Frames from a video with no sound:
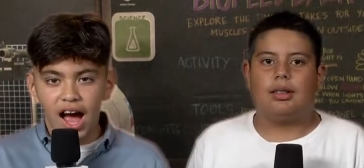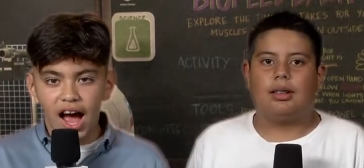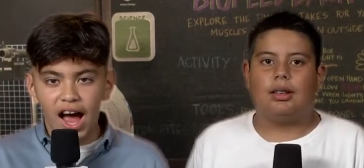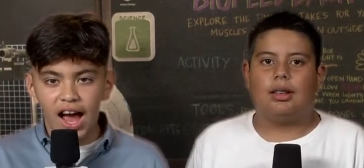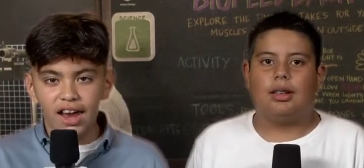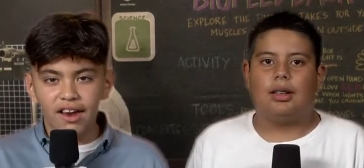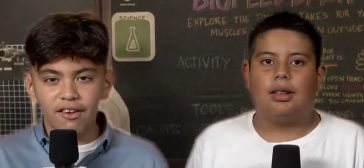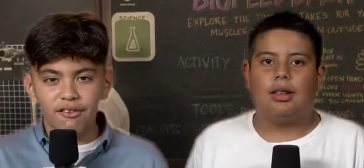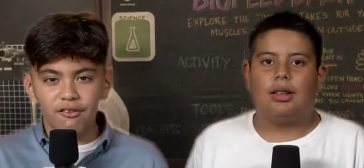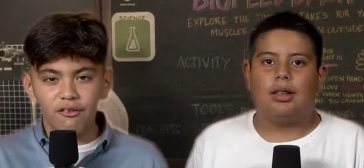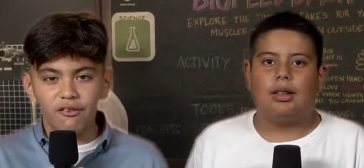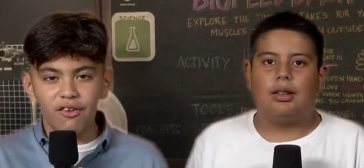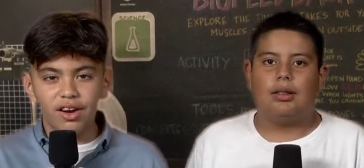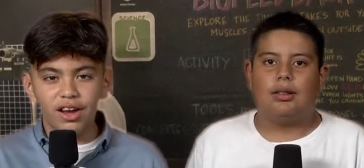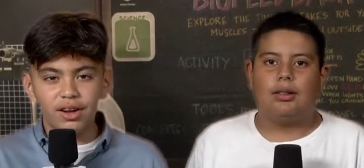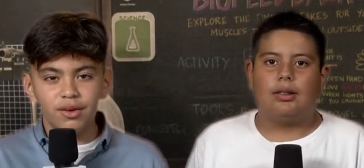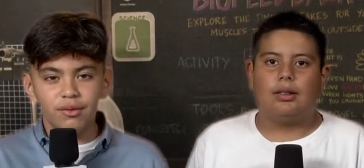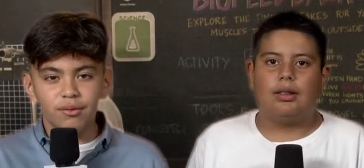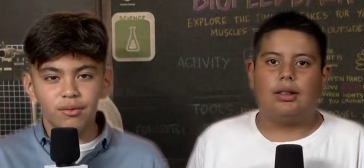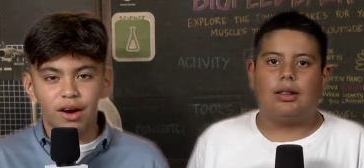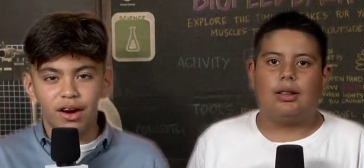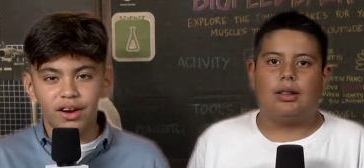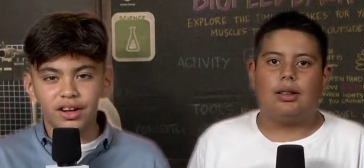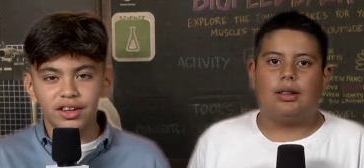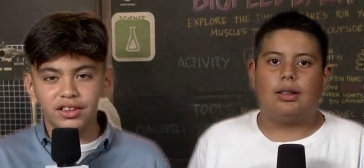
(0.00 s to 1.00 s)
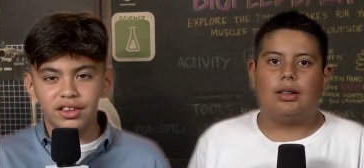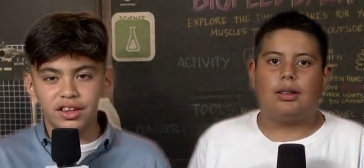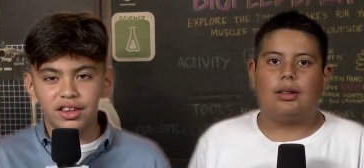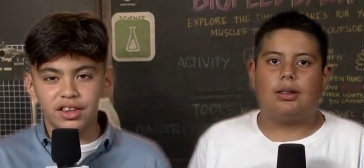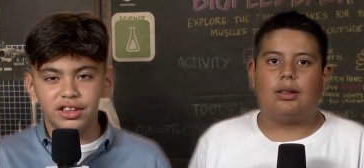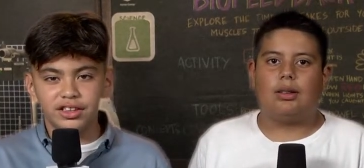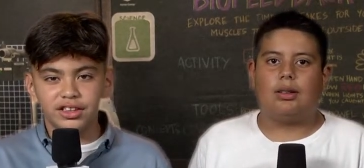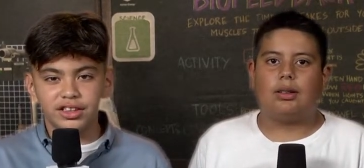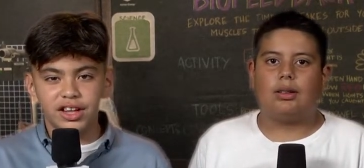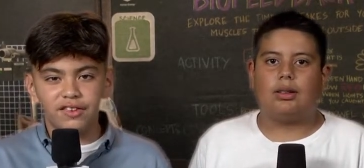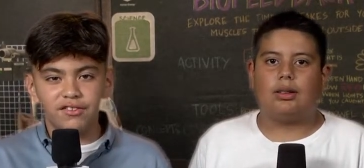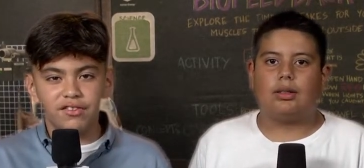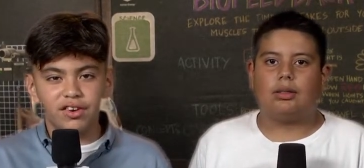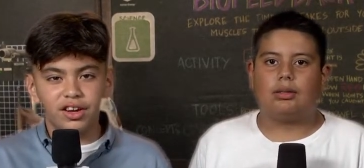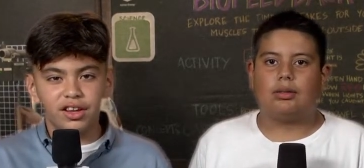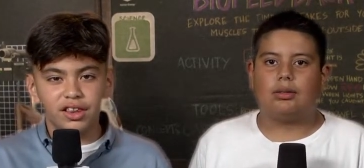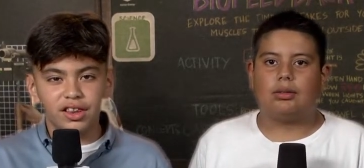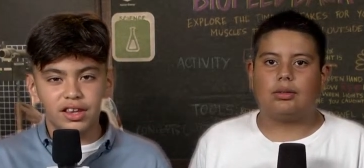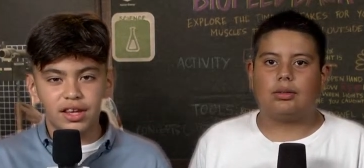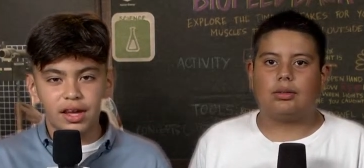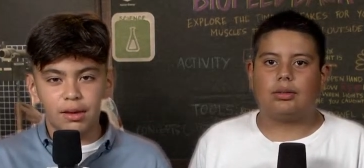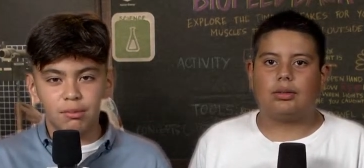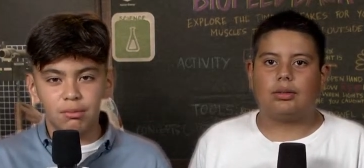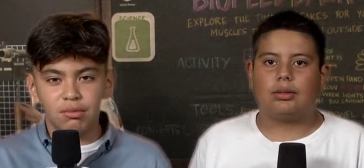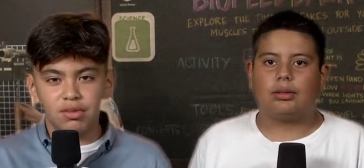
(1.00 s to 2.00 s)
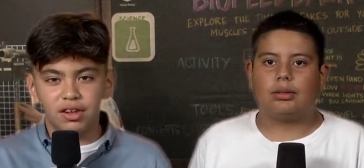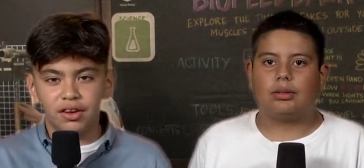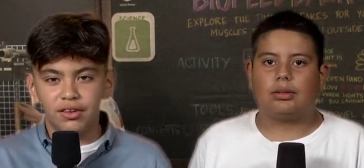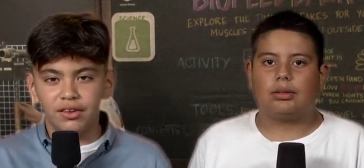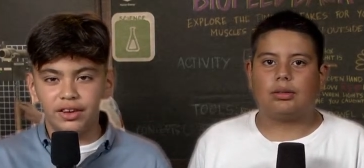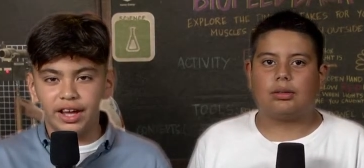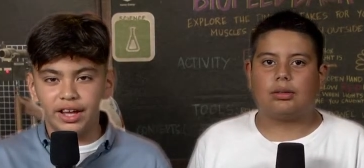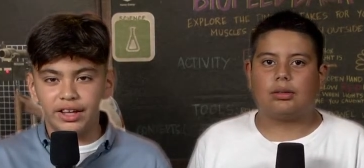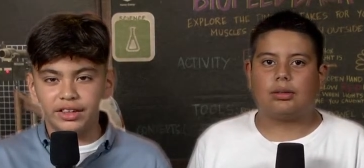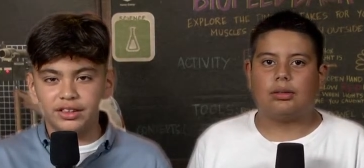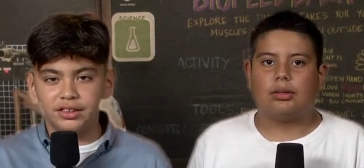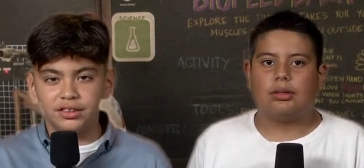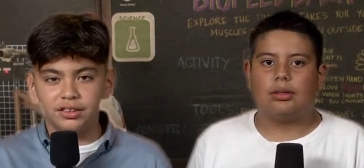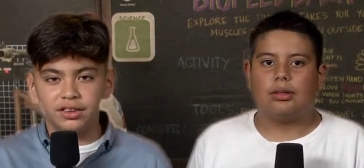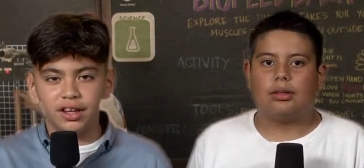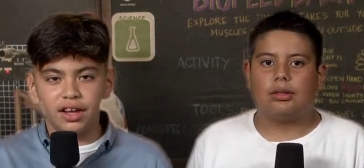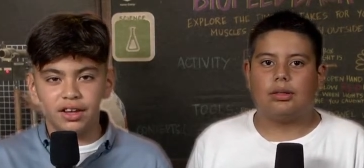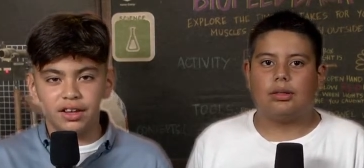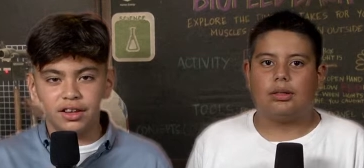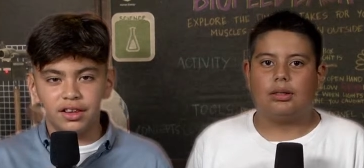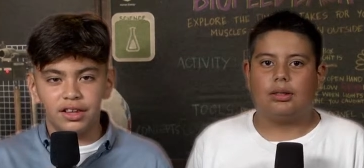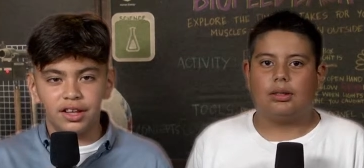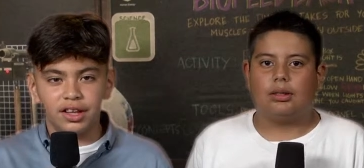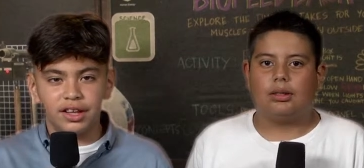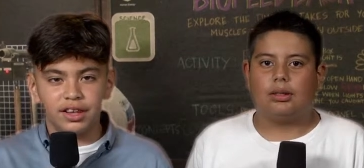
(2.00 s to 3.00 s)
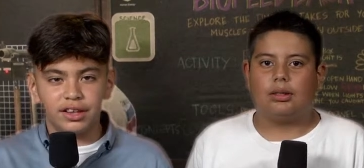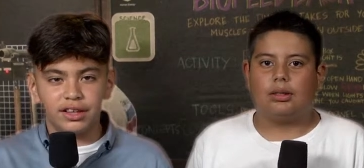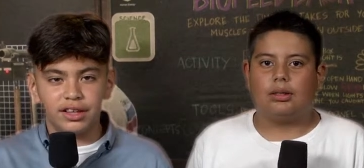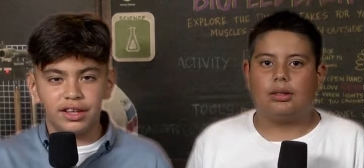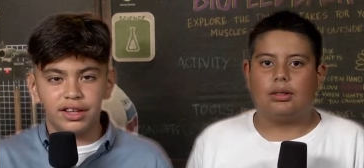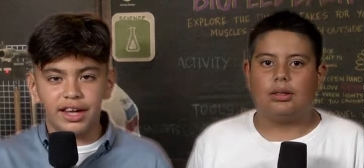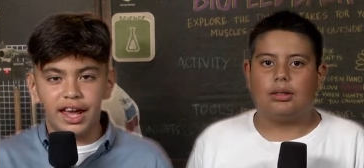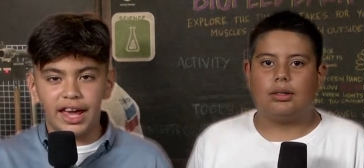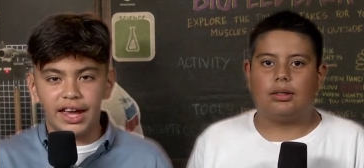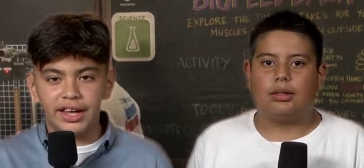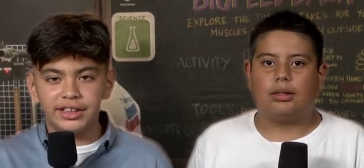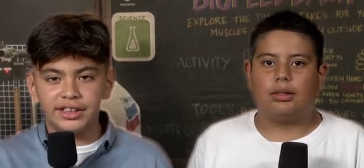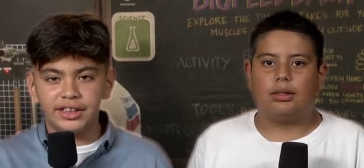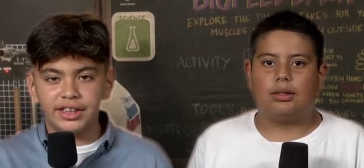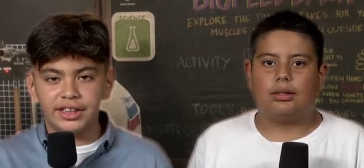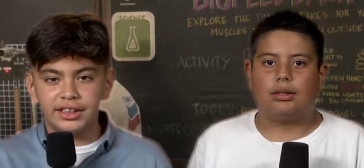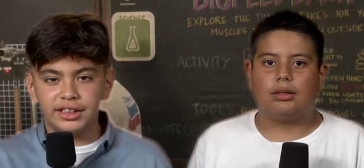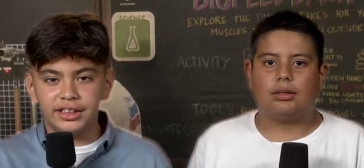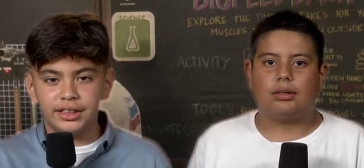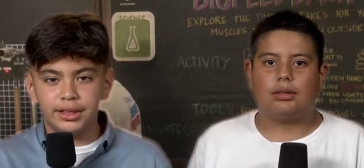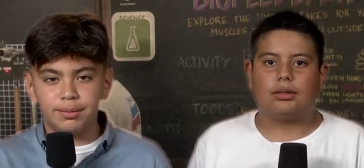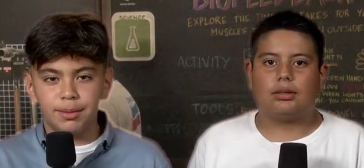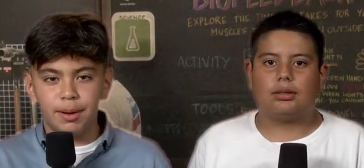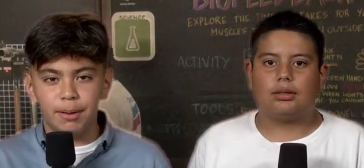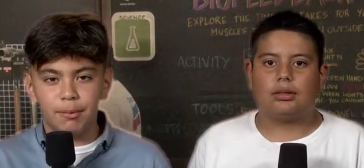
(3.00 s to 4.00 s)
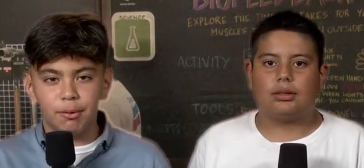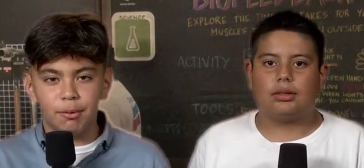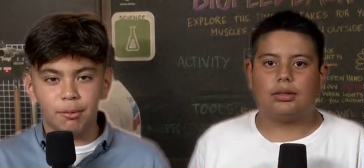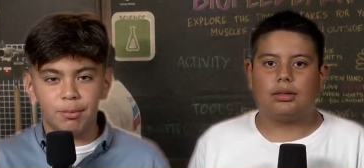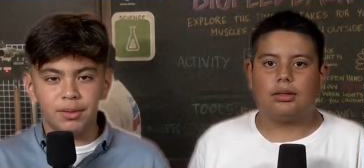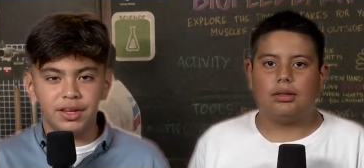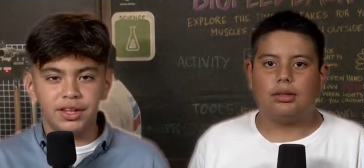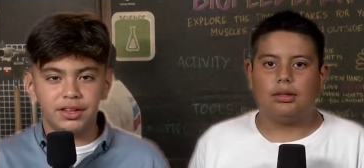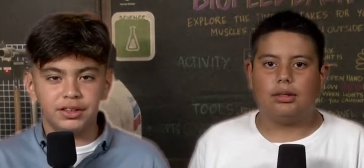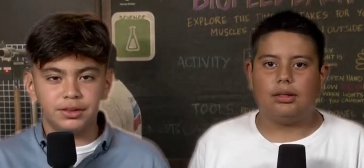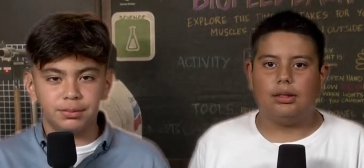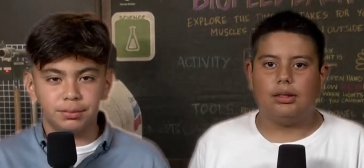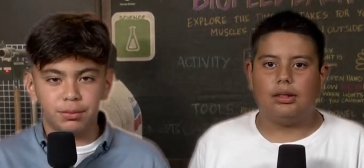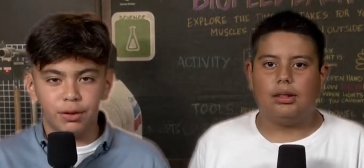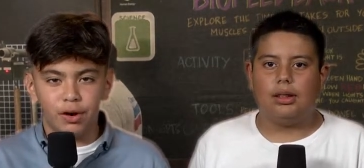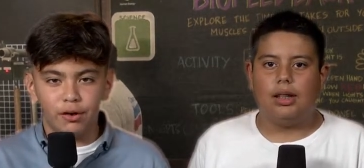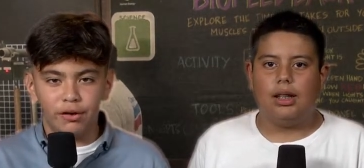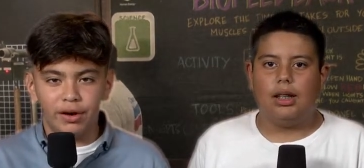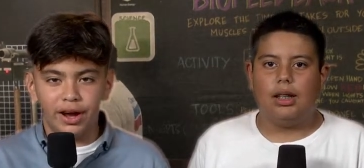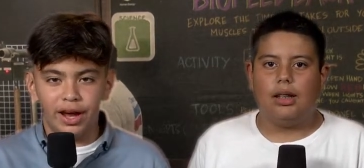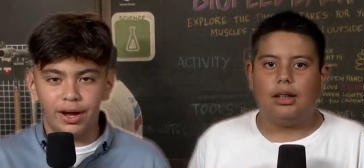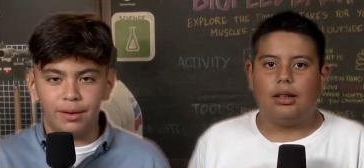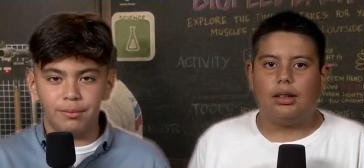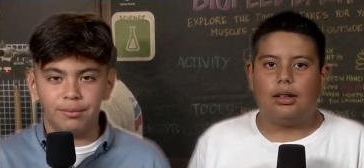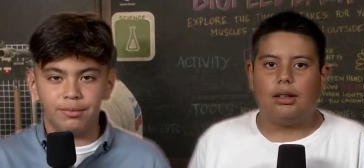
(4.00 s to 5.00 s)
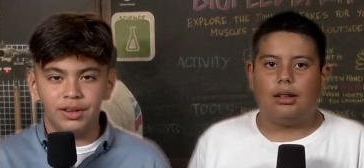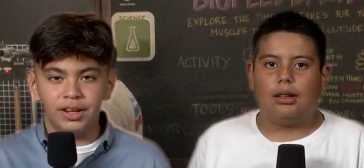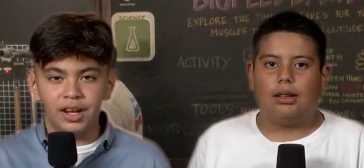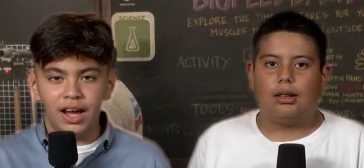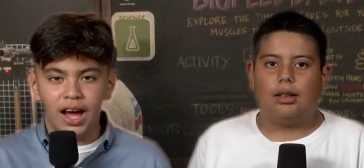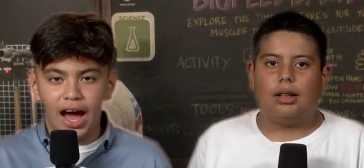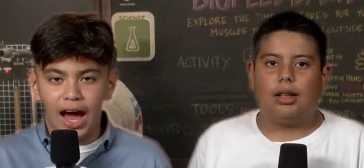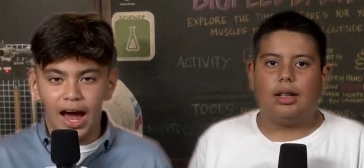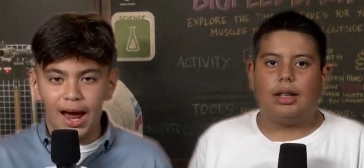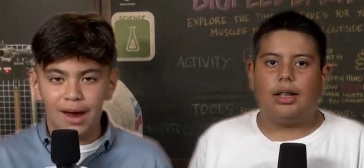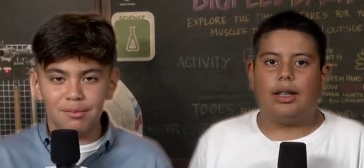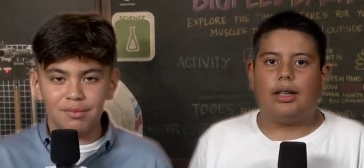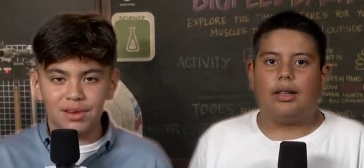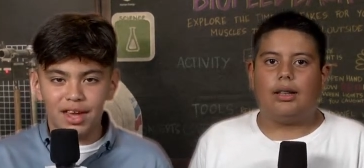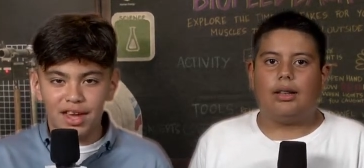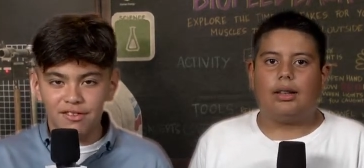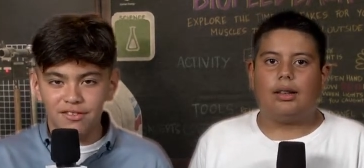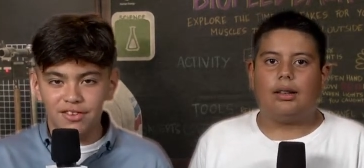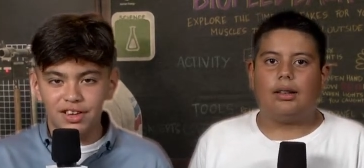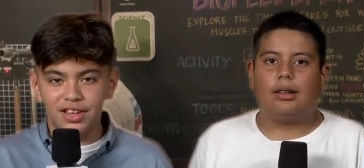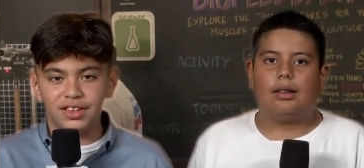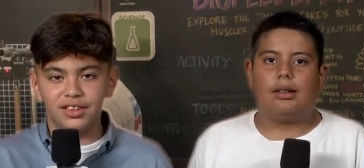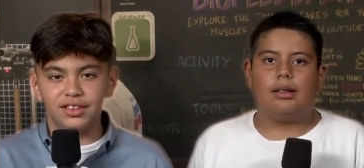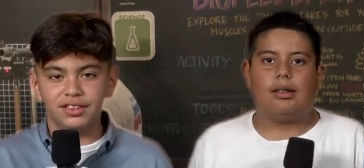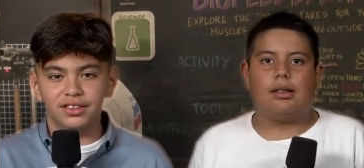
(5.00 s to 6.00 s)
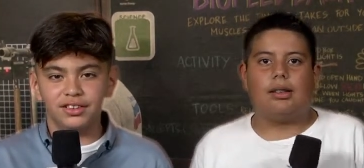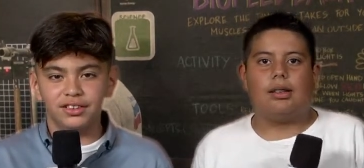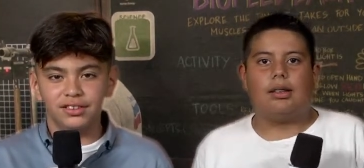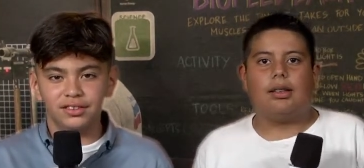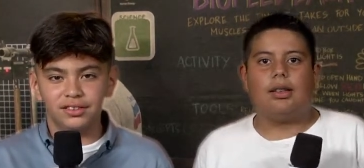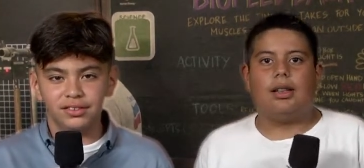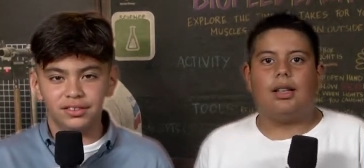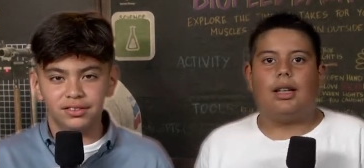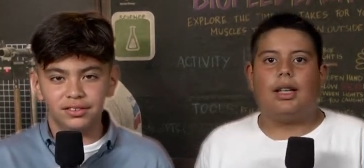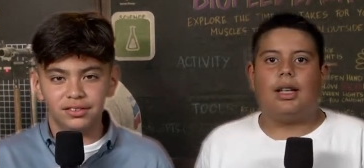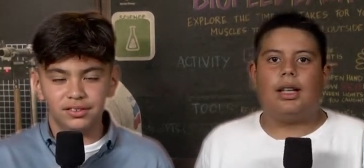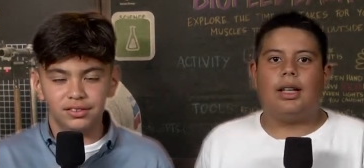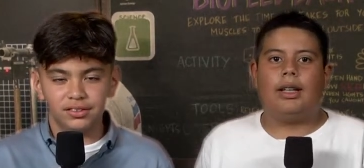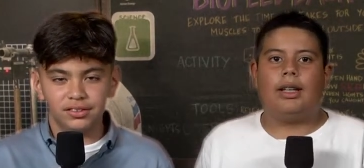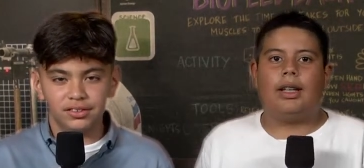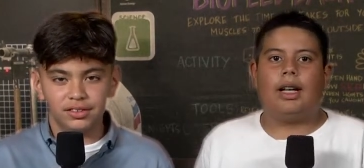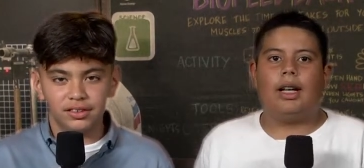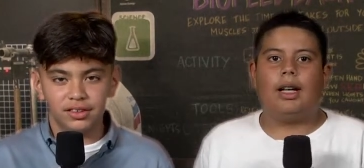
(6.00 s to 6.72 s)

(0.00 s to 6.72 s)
Speaker 1: Hi everyone, welcome to the Chevron STEM Zone at 2016 AT&T Pebble Beach Pro-Am. I'm David. And